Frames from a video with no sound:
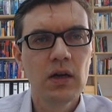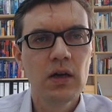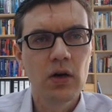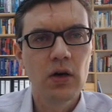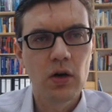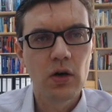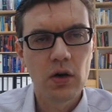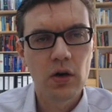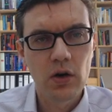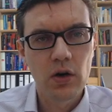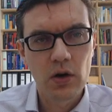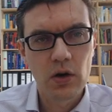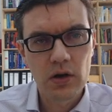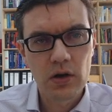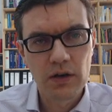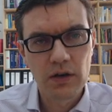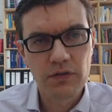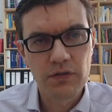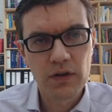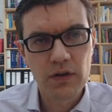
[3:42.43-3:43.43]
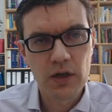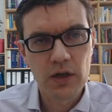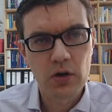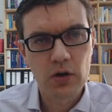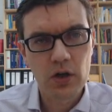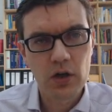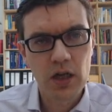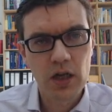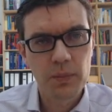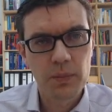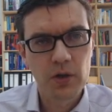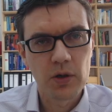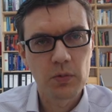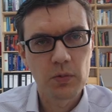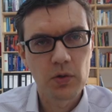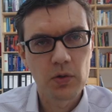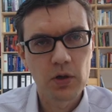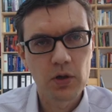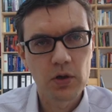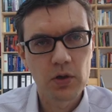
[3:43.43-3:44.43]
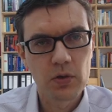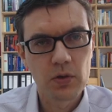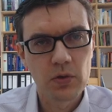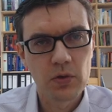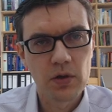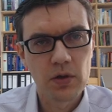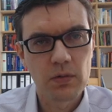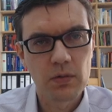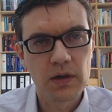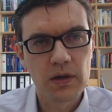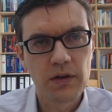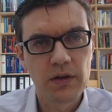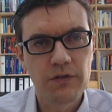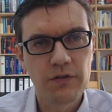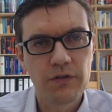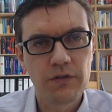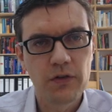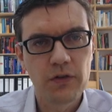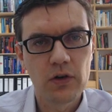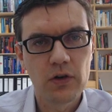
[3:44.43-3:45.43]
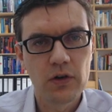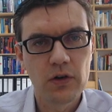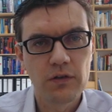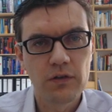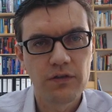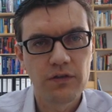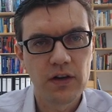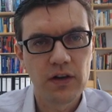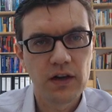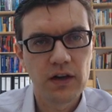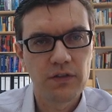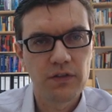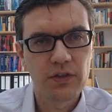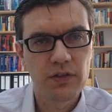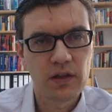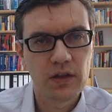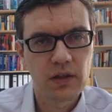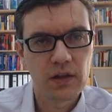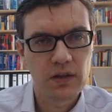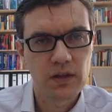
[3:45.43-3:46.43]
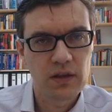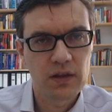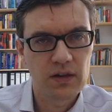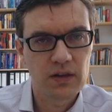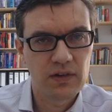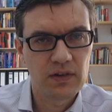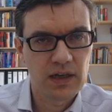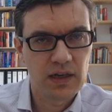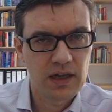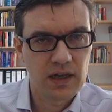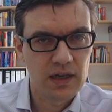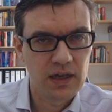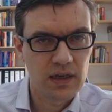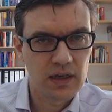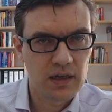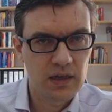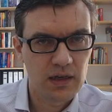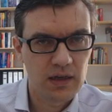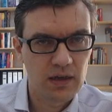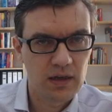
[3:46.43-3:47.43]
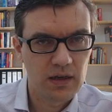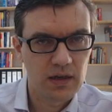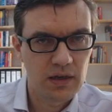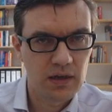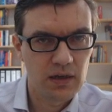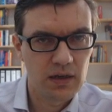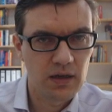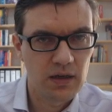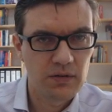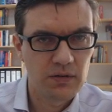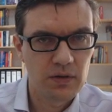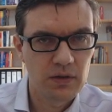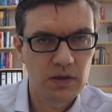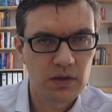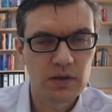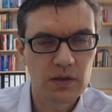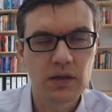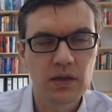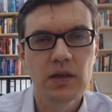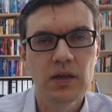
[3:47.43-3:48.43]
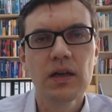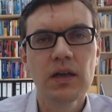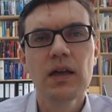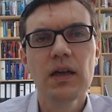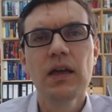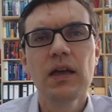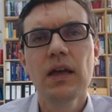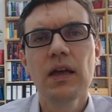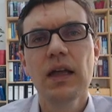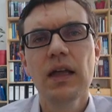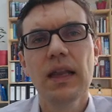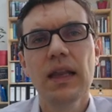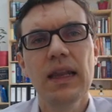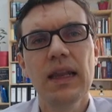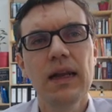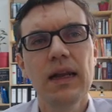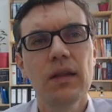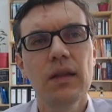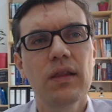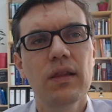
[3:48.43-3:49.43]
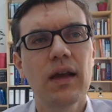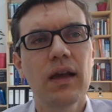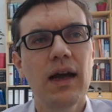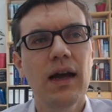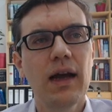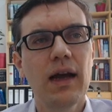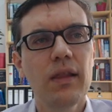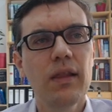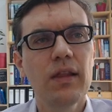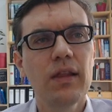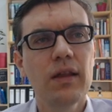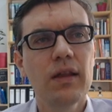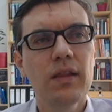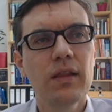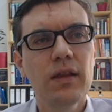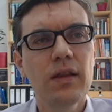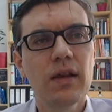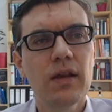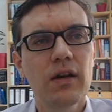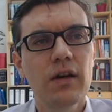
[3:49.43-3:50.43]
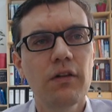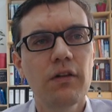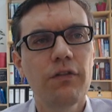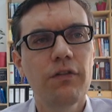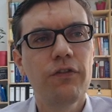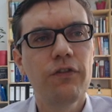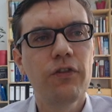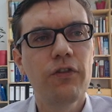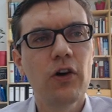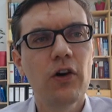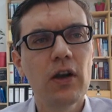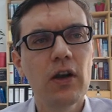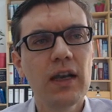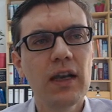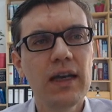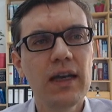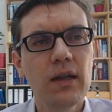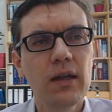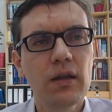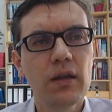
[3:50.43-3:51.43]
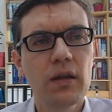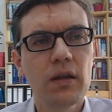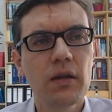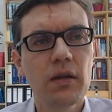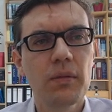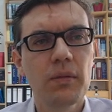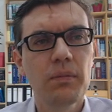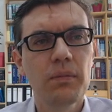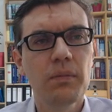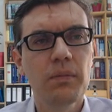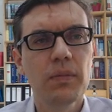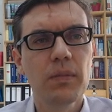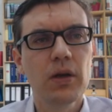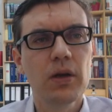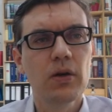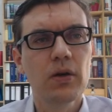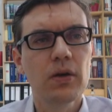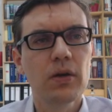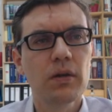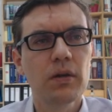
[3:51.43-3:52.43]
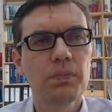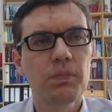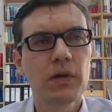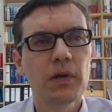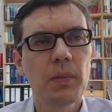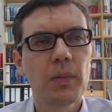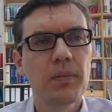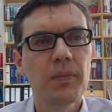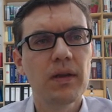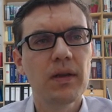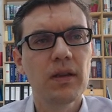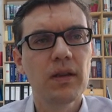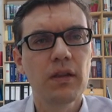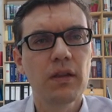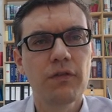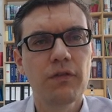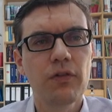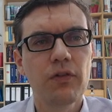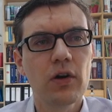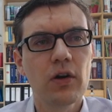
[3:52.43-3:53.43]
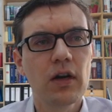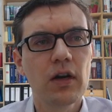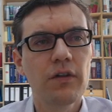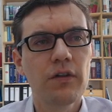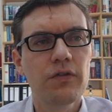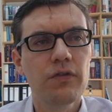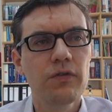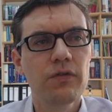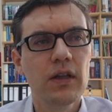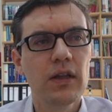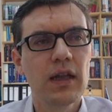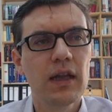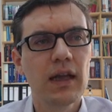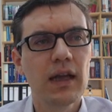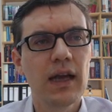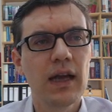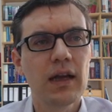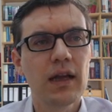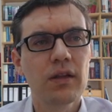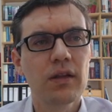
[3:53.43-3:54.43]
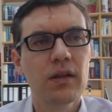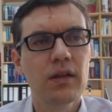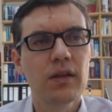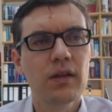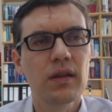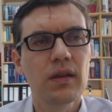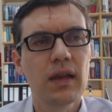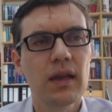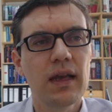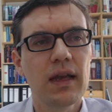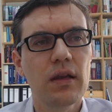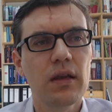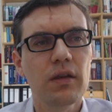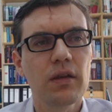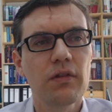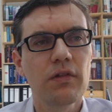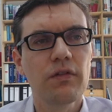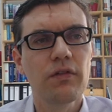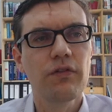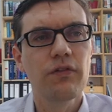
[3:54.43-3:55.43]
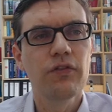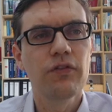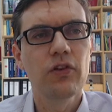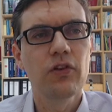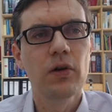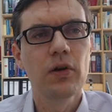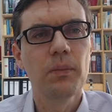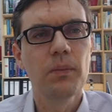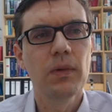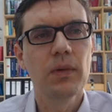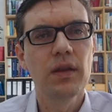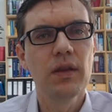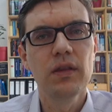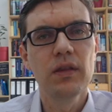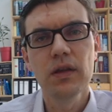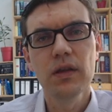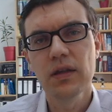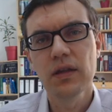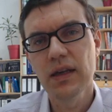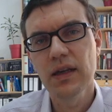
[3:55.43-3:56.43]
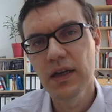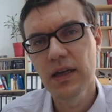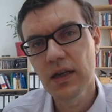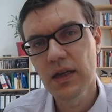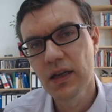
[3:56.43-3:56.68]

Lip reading: or if we are talking about 1, 2, 3, 4, 5, 6, 7, 8, 9, 10, 11 lanes. I think these are 4 lanes because probably the forklift will access the lanes from this side.